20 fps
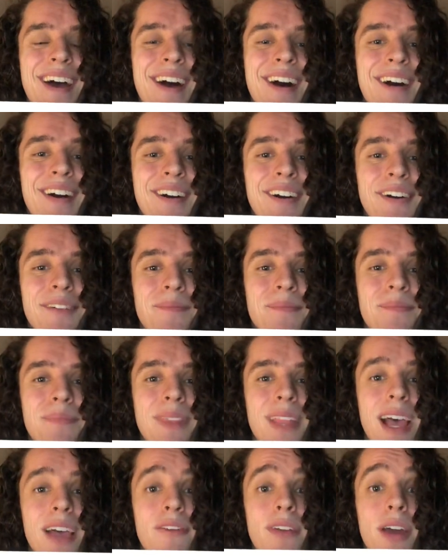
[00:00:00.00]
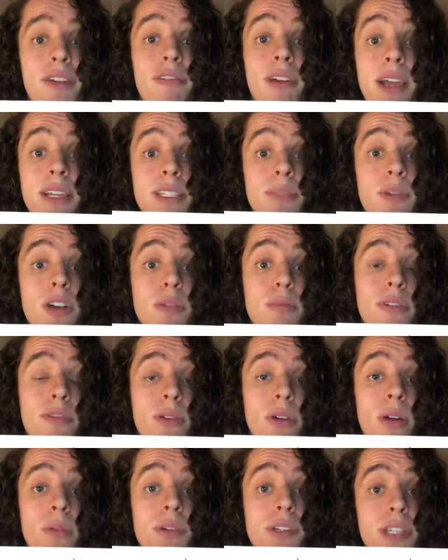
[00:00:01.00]
I've had rice milk
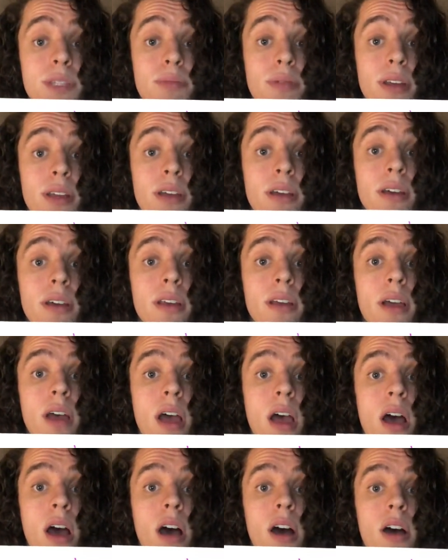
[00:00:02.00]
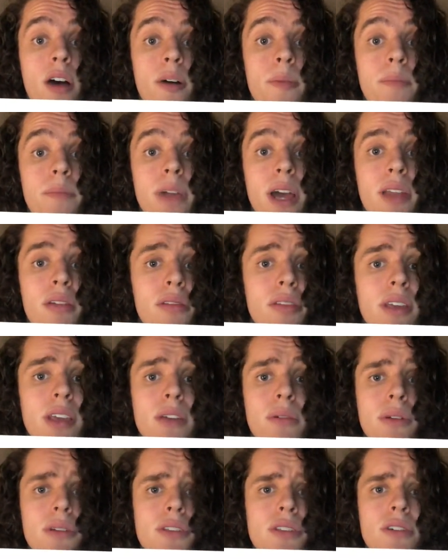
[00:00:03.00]
before, which is pretty good. I don't think it
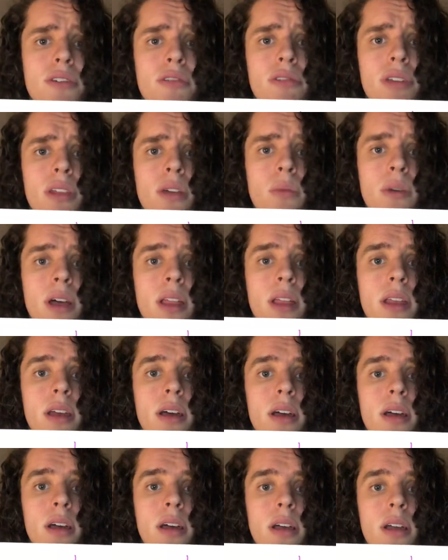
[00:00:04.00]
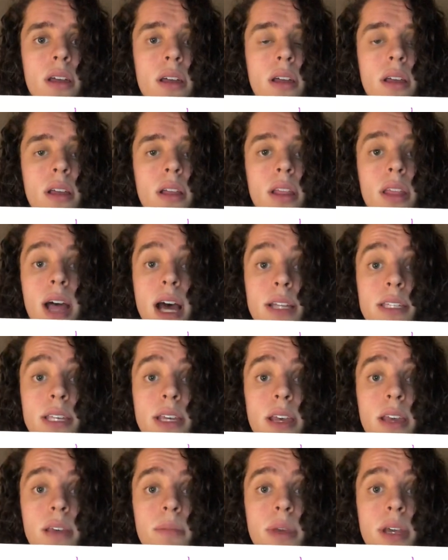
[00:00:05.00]
would do really well in a
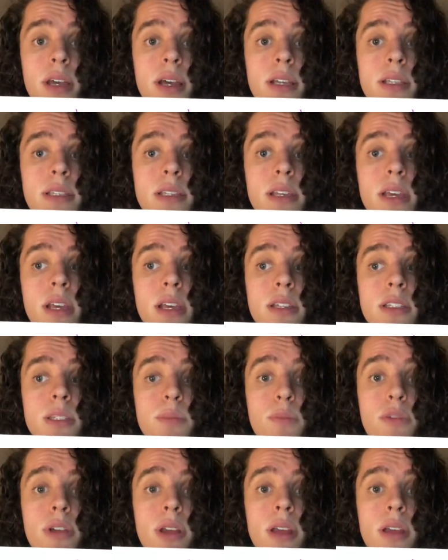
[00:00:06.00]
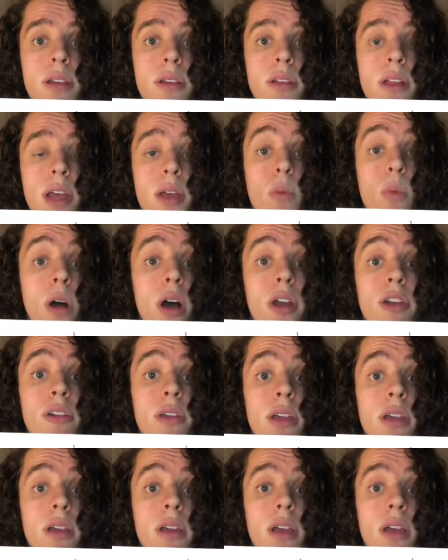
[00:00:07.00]
latte because it's pretty like
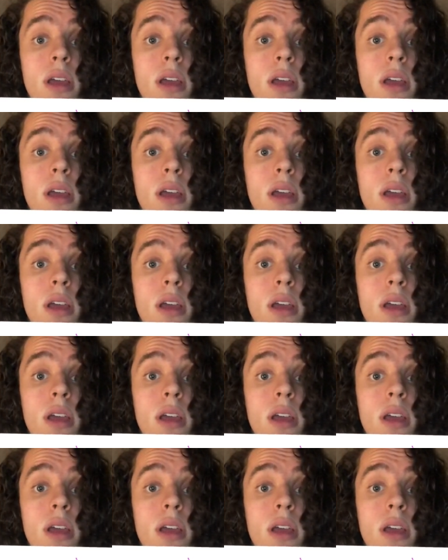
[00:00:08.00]
watery.